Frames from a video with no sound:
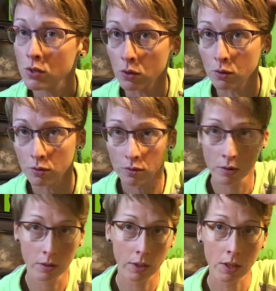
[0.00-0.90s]
so
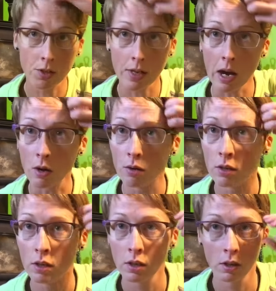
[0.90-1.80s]
it is now
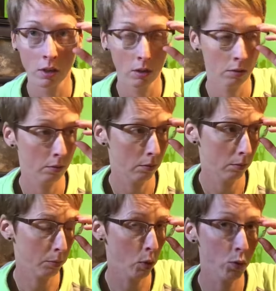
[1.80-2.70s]

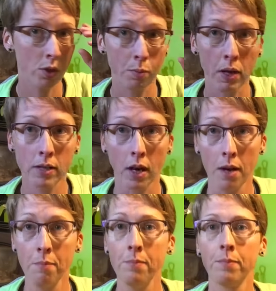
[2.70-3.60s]
close to bedtime.